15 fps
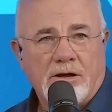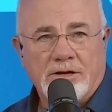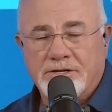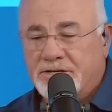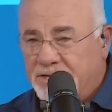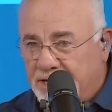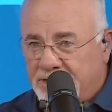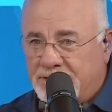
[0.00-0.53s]

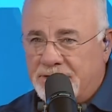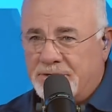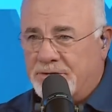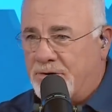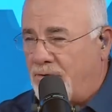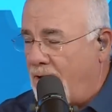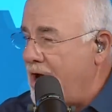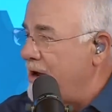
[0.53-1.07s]
because six is
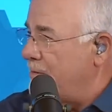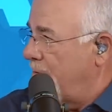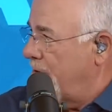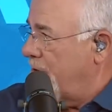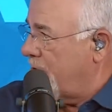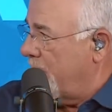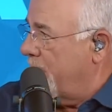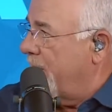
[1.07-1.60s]
great
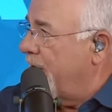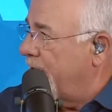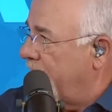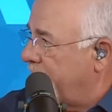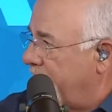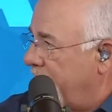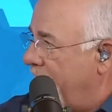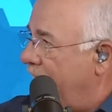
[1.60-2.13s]
when you're comparing
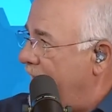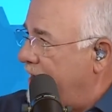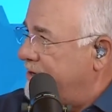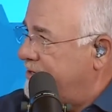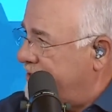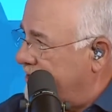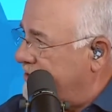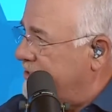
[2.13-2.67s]
it to
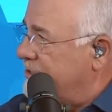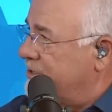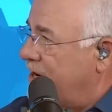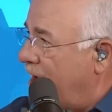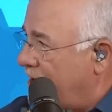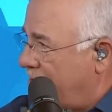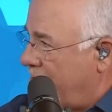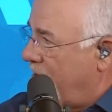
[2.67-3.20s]
nine. Six is not